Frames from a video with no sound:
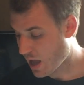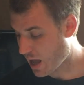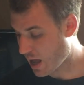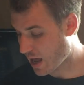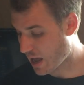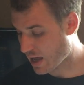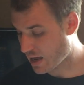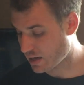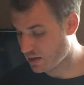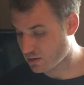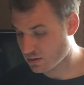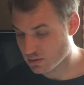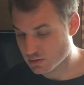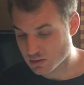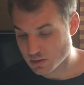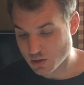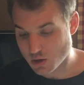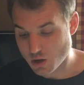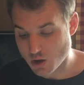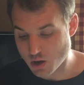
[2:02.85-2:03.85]
And
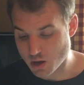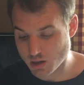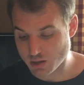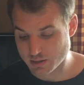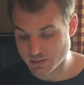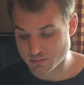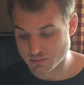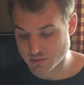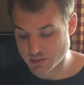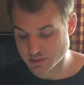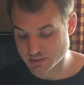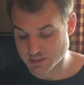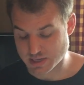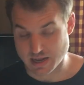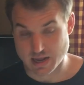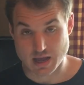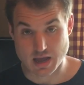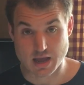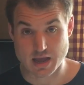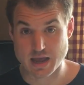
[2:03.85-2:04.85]
all at once,
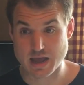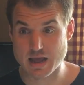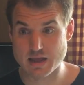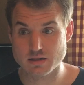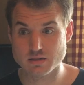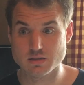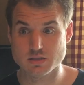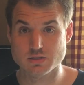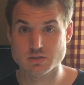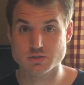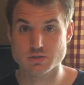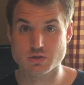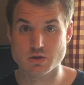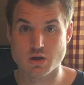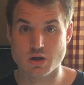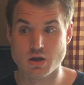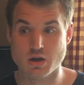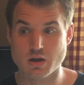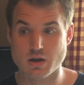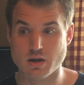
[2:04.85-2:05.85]
I had this
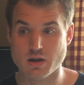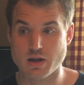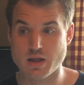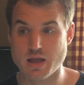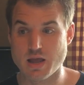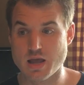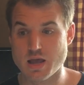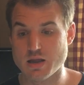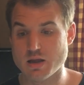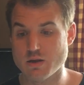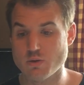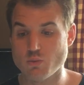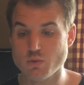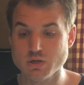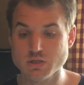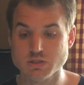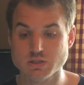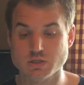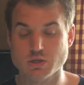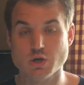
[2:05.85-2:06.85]
card, and I
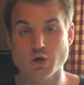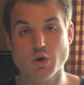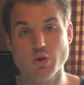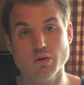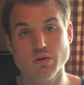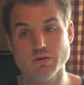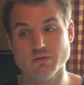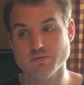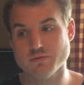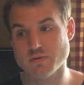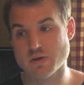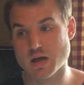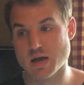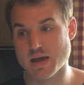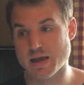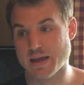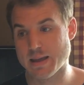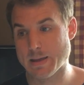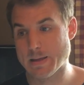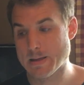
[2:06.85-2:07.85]
wanted to
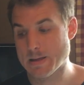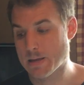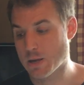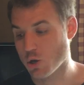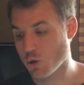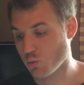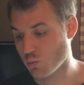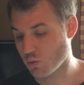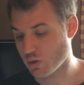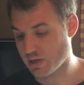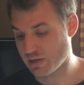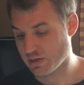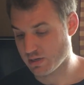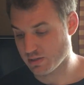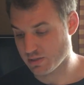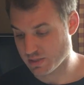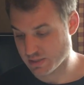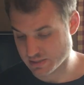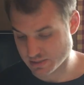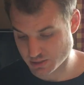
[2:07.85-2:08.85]
codify
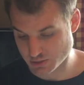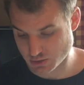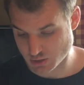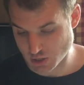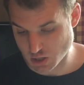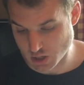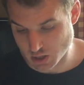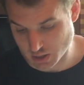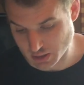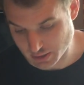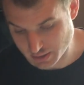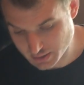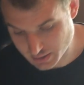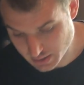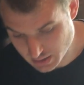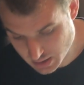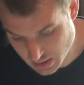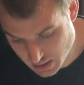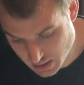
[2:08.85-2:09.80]
what this card